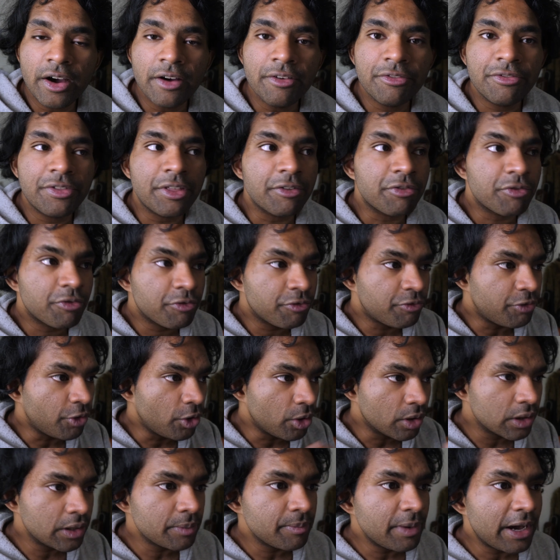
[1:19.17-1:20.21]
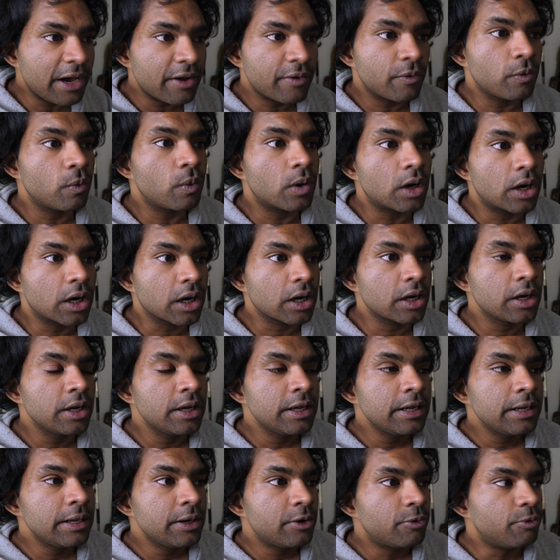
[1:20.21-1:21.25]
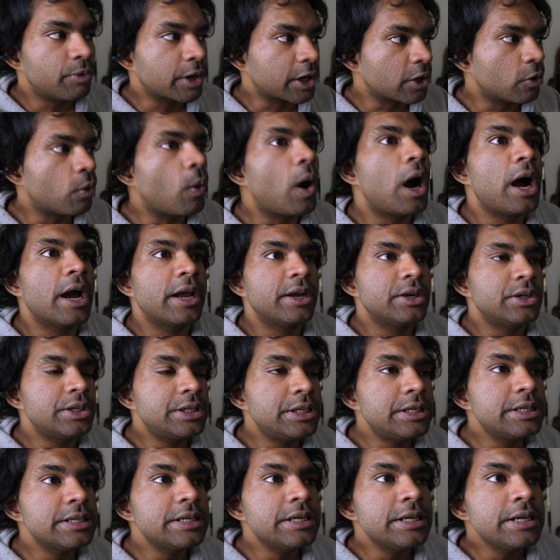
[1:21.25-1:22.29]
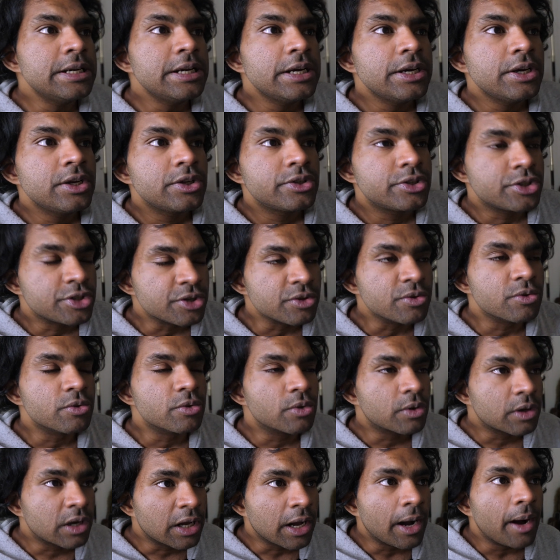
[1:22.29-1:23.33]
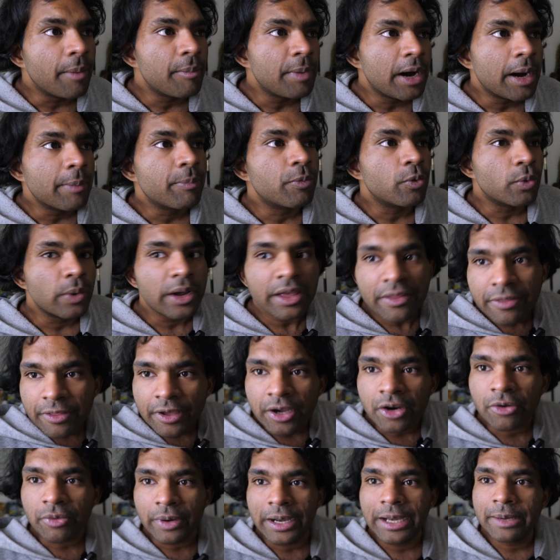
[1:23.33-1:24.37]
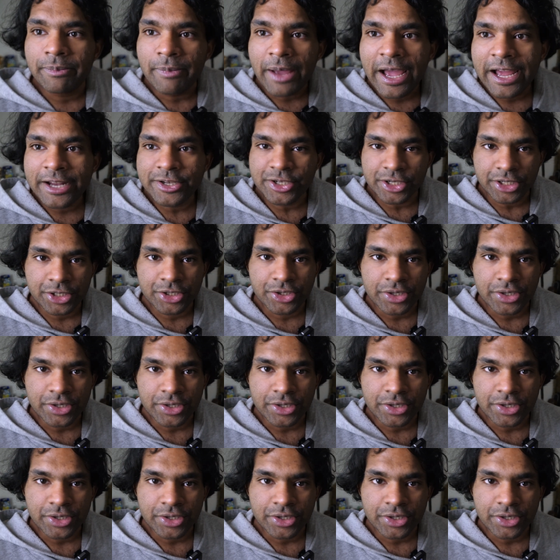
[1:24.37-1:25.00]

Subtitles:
of the full amount of work required to come up with a great magic